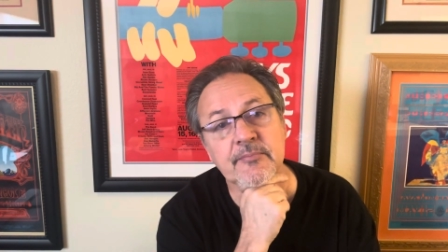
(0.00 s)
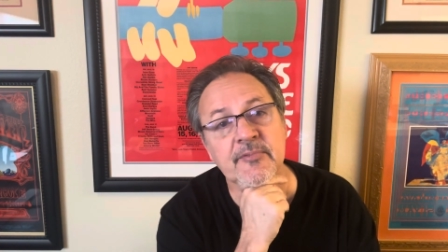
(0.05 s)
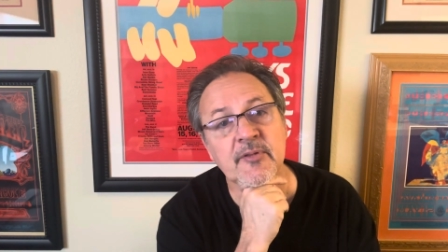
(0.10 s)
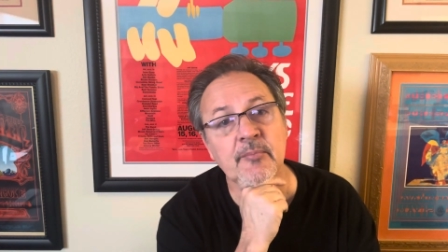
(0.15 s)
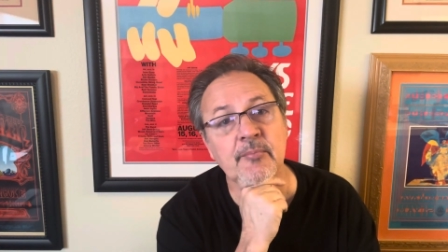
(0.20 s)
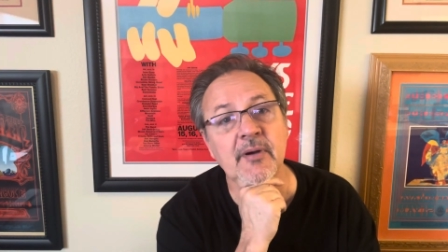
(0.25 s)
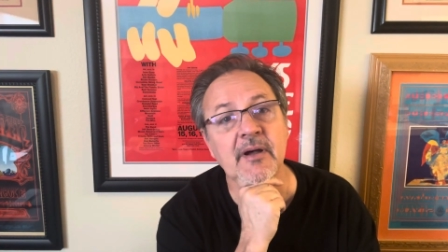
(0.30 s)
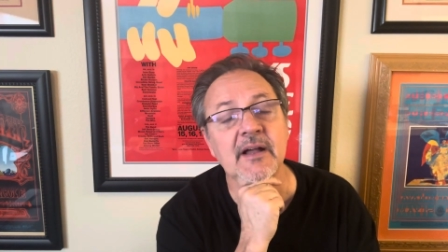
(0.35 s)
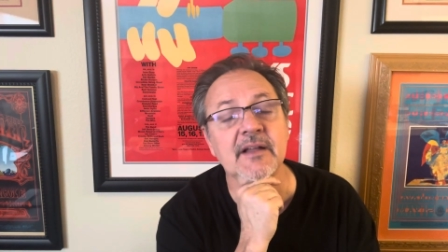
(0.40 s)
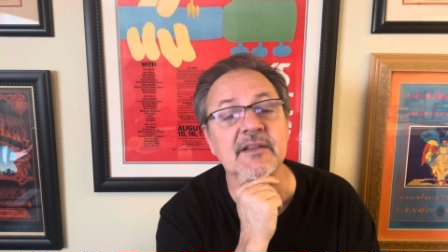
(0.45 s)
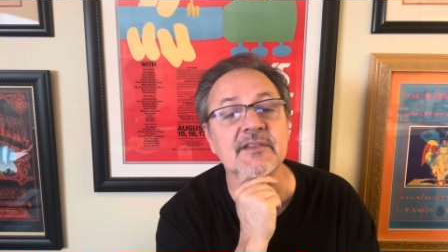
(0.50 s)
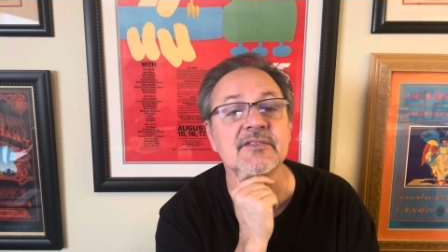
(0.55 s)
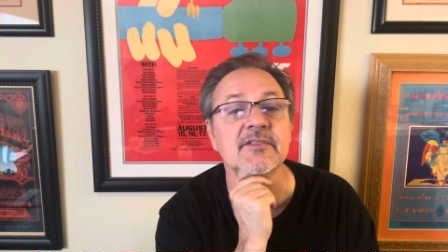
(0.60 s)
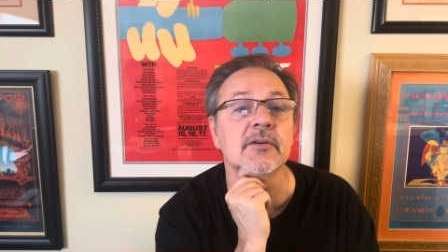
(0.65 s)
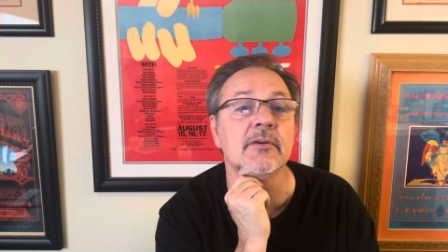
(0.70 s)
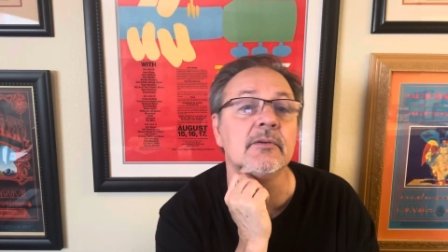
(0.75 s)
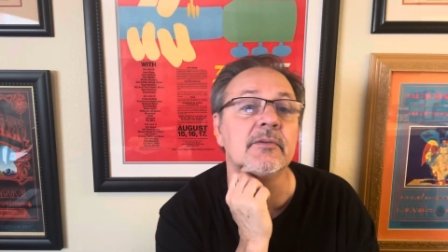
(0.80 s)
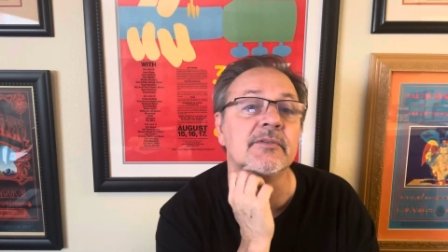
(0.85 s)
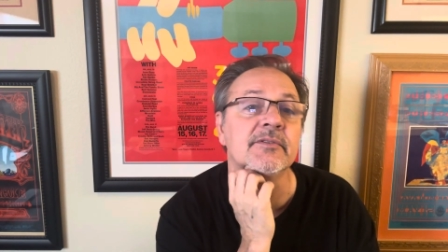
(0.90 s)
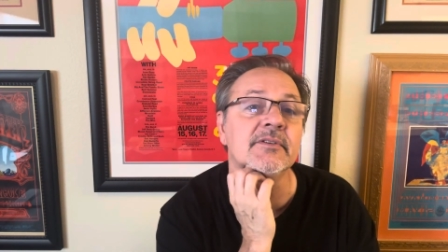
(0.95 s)

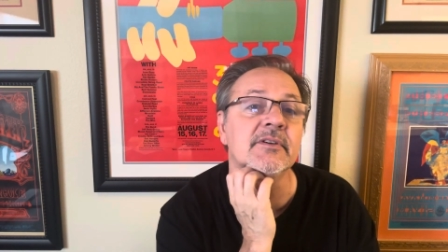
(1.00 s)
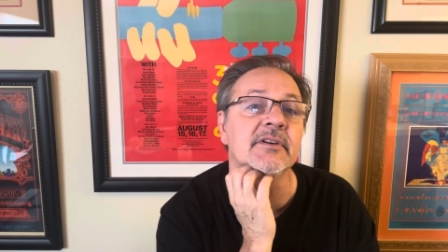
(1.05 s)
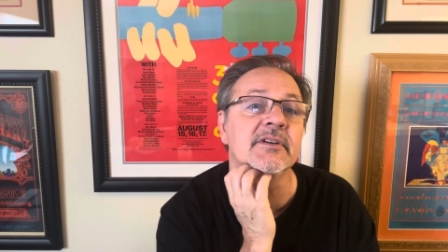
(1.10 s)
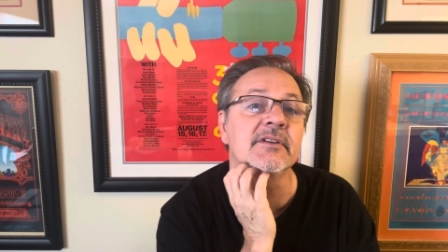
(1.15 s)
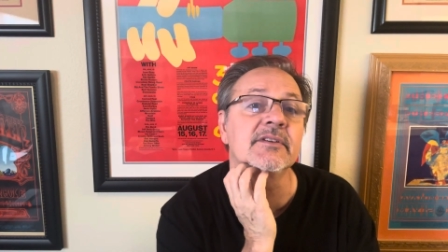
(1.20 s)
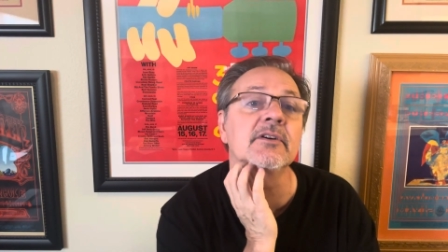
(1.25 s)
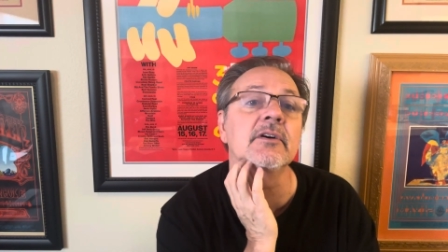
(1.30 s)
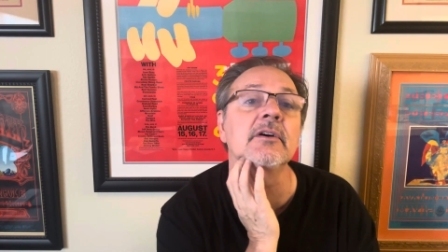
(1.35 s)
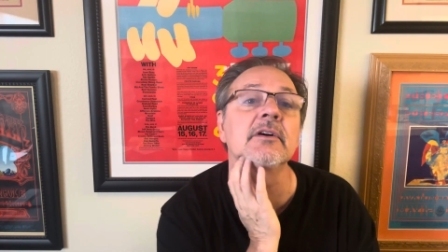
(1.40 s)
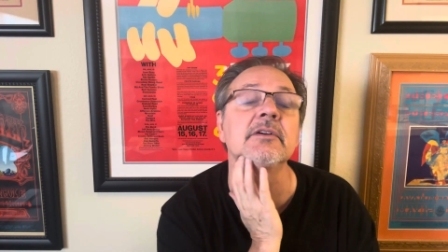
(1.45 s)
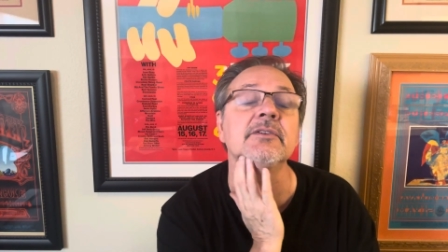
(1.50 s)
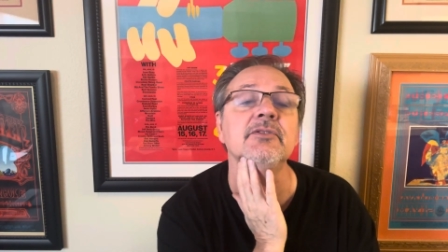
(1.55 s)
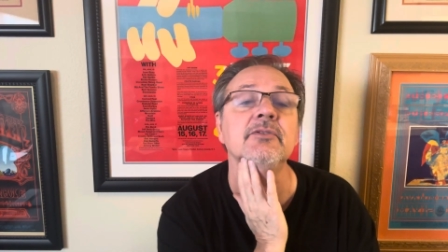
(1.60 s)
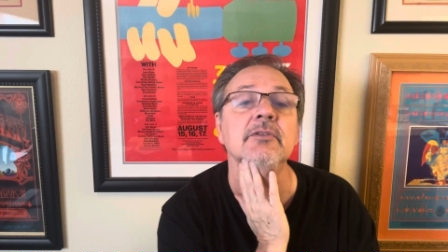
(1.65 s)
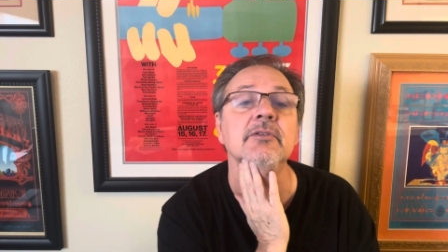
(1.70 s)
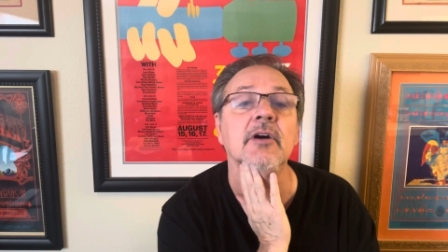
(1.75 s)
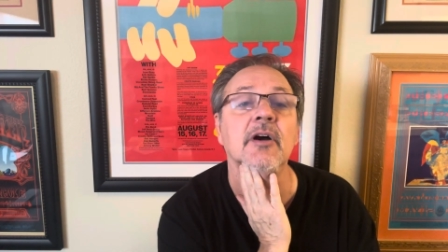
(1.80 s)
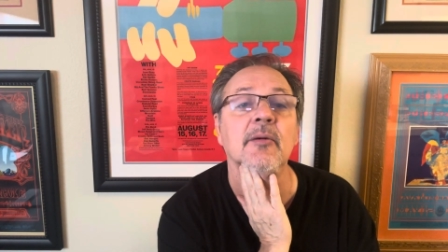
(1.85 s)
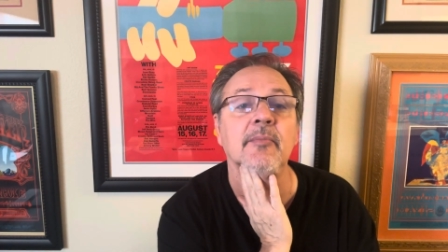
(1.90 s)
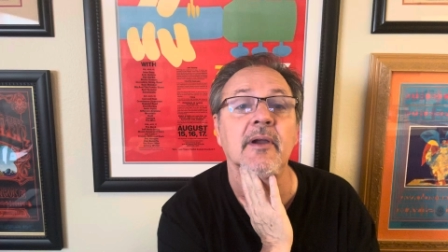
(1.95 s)
Bonzo Dog
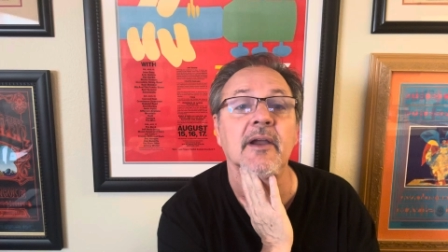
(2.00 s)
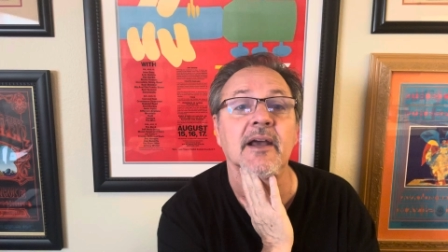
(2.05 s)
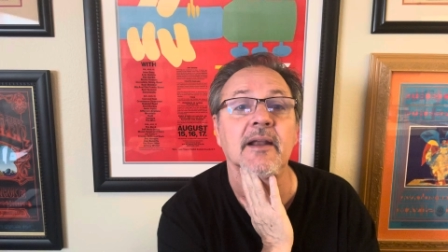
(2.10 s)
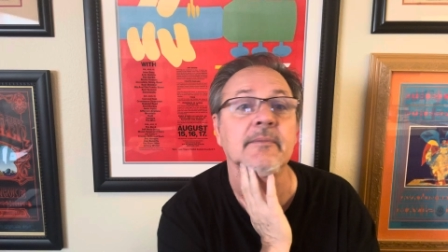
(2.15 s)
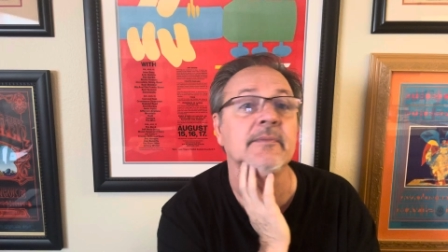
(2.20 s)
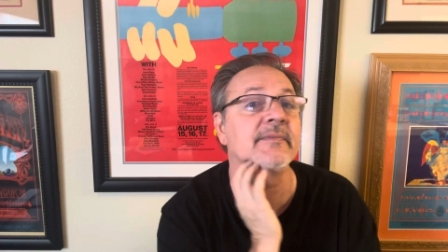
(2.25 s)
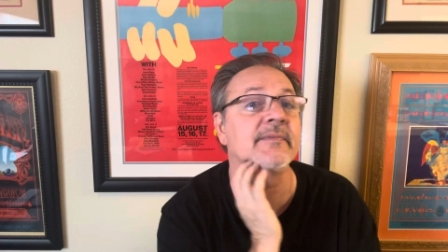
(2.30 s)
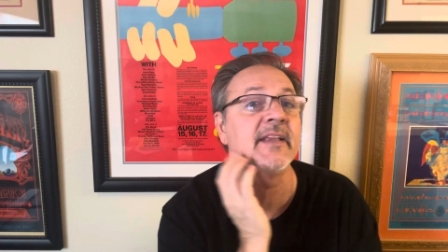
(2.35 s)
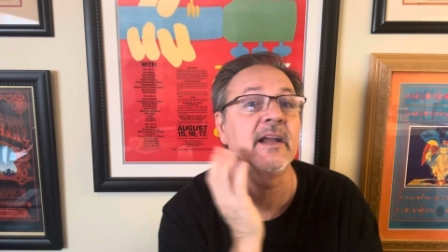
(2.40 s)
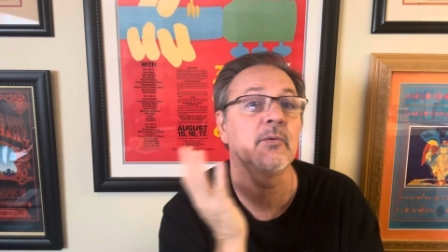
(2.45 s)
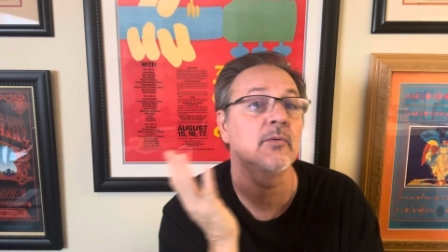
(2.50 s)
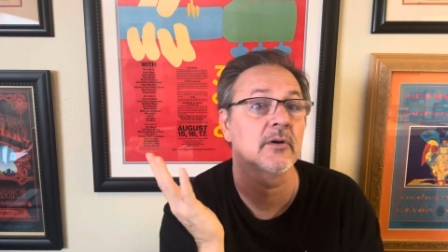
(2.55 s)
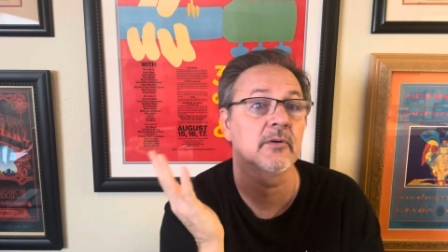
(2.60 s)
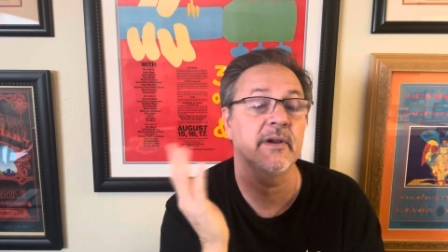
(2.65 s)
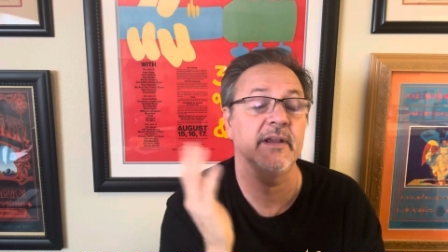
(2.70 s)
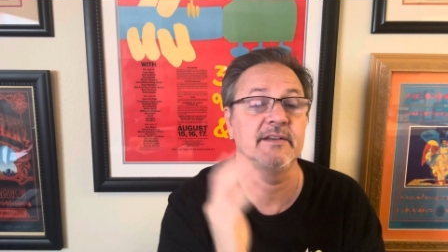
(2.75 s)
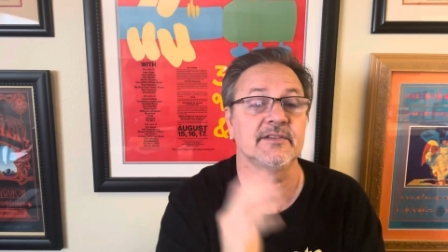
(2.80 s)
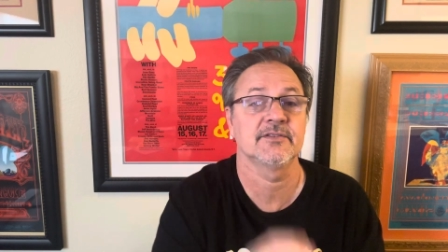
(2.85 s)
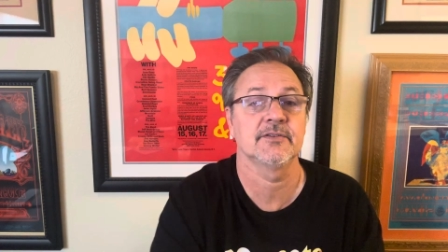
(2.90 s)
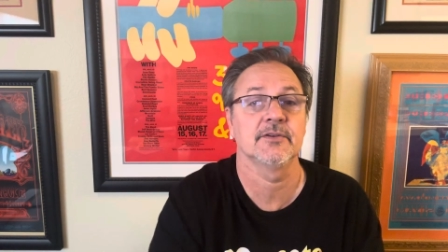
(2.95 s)
Doodah band. They were
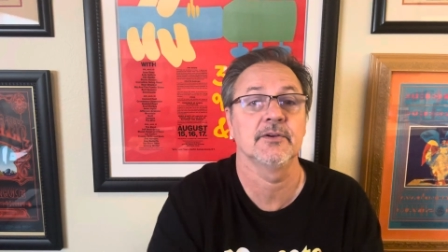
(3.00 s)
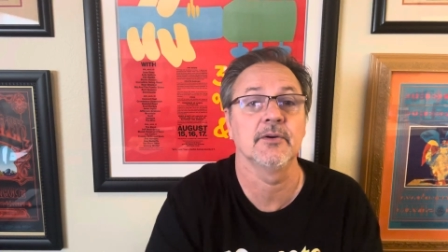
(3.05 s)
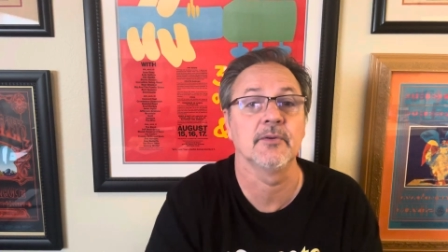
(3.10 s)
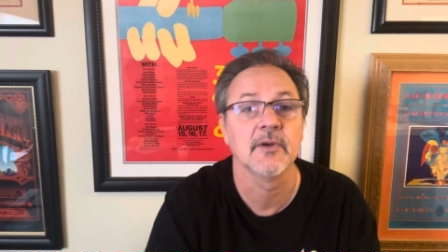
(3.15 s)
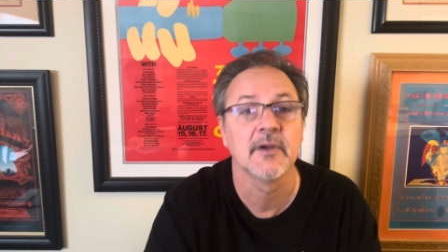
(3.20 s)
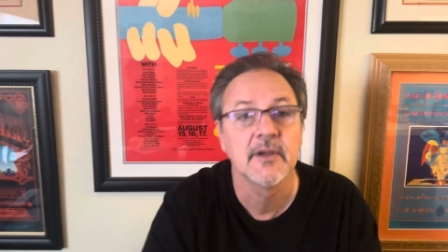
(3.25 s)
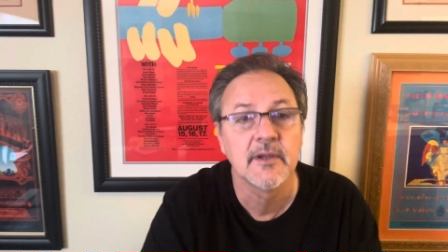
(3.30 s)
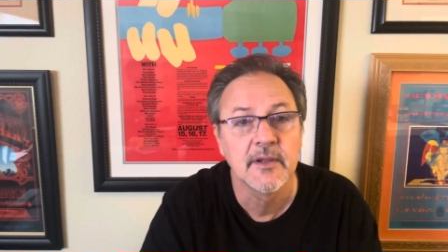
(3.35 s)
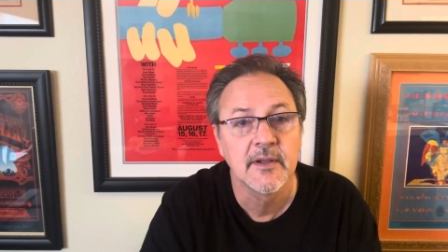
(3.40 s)
great too.